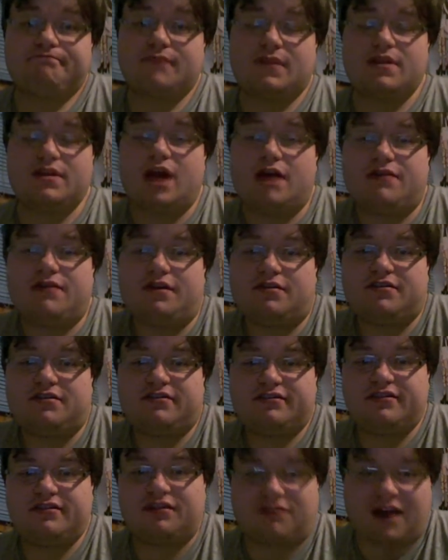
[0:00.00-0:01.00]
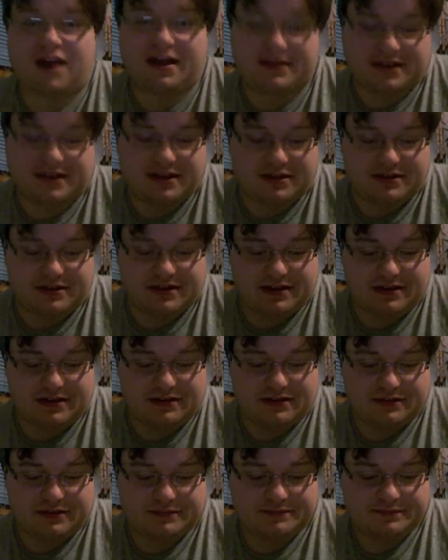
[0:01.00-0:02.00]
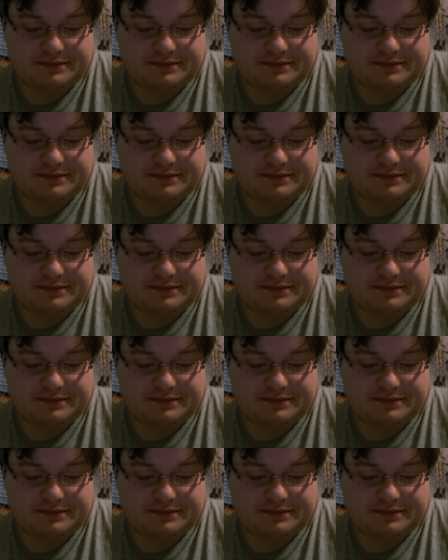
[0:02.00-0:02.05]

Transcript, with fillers: No, they were still crocodile tears.